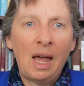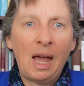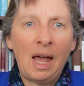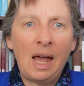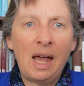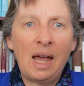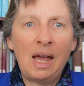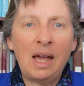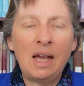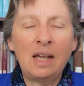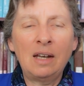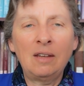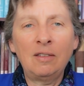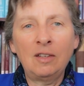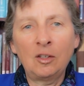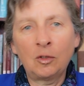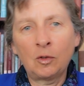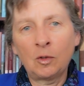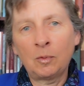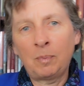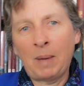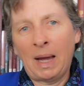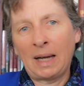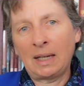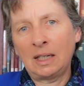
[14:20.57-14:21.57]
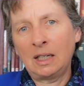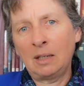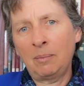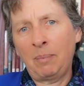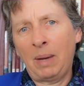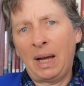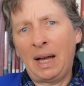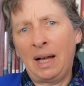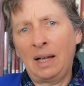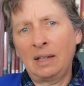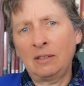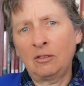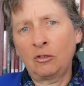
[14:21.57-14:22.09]
And this was back in
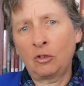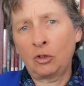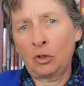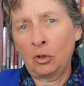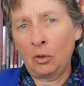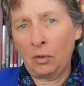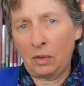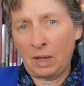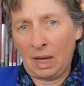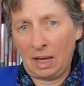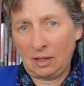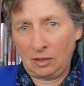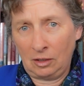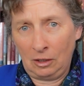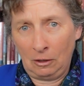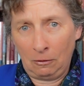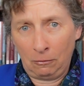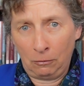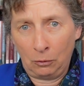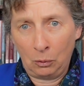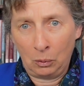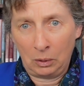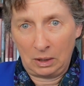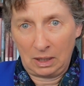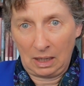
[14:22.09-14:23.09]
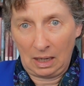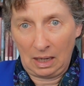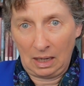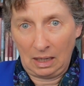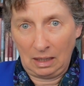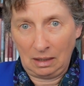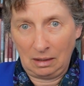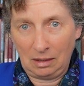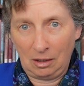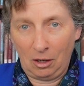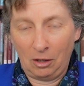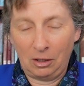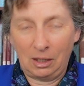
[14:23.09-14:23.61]
about
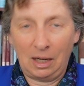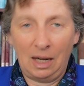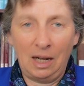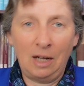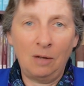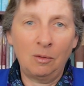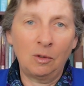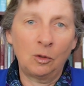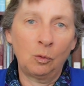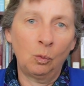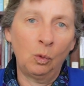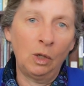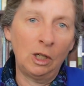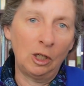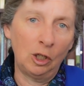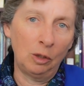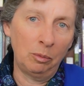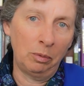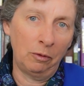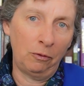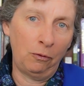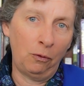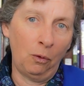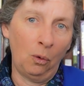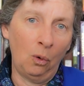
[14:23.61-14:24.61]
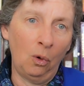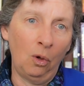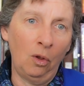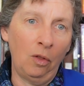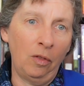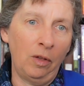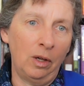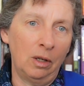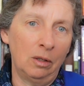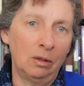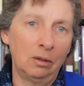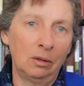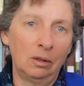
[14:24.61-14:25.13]
2014, okay? It was well before
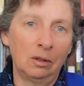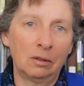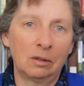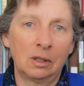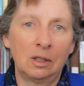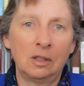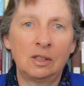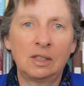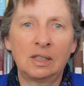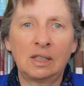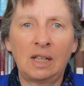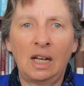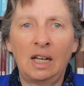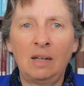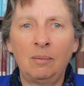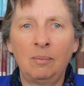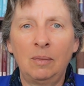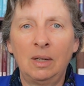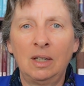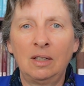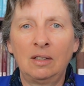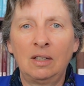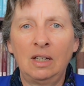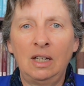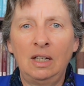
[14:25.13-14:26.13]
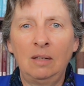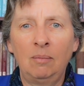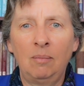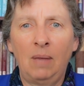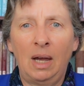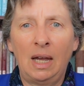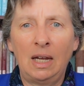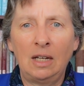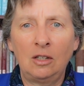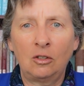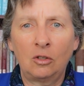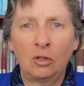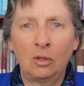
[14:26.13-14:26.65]
the Uluru Statement in
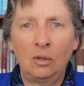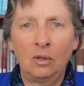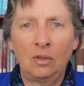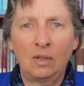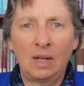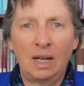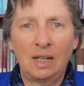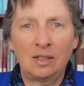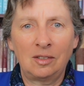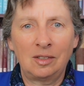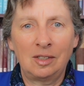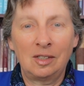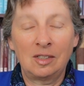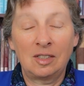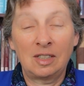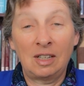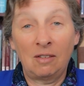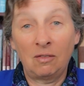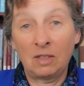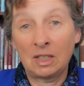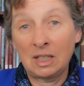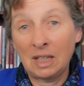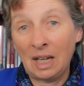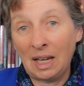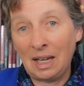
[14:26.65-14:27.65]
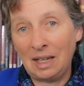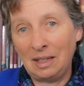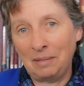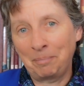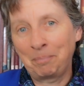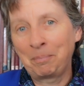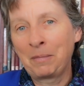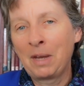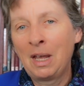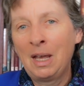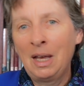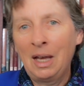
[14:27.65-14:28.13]
May 2017.